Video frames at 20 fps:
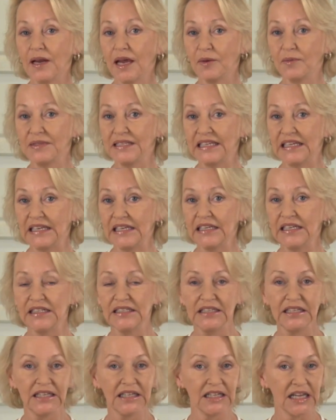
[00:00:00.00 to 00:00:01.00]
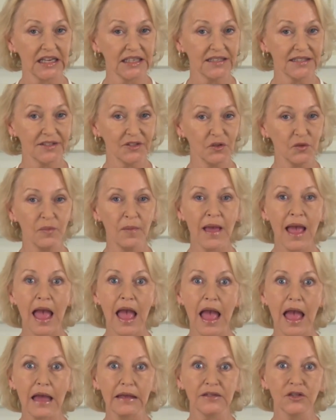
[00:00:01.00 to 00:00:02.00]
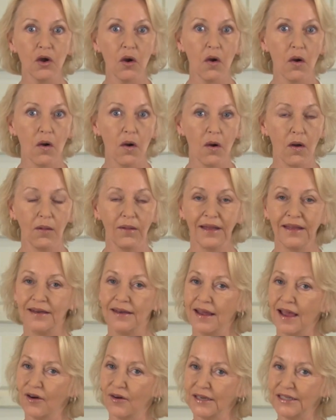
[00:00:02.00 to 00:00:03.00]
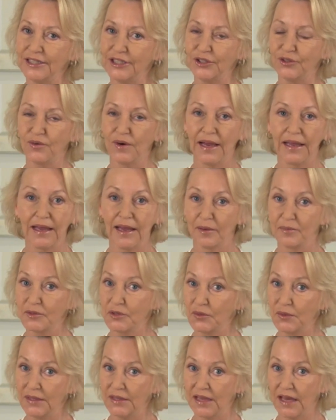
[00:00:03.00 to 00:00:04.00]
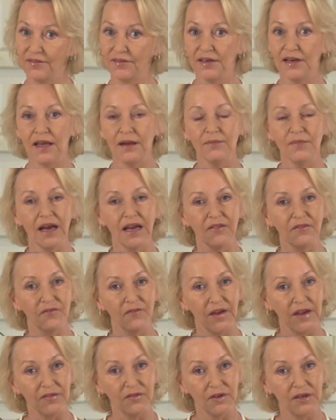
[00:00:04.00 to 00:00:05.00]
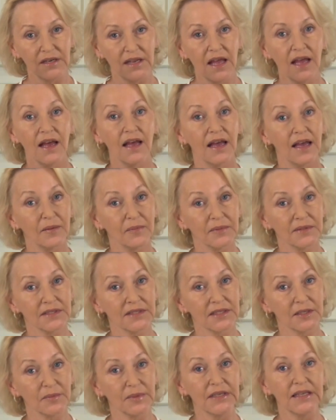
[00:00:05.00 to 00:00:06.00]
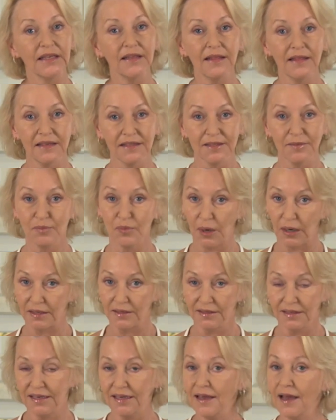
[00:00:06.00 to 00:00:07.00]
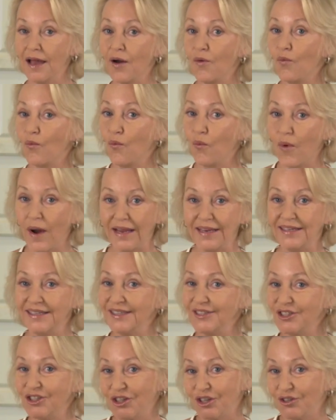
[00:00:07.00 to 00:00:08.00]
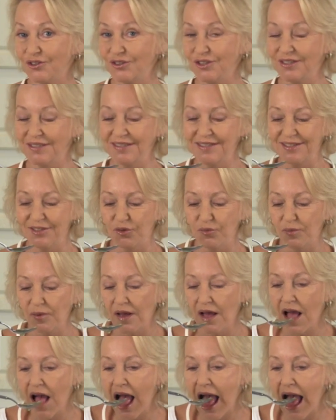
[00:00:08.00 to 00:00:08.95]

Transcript: when I was a kid, I didn't like soup at all, and now I do. I absolutely love it, and my favorite happens to be this broccoli white cheddar cheese soup.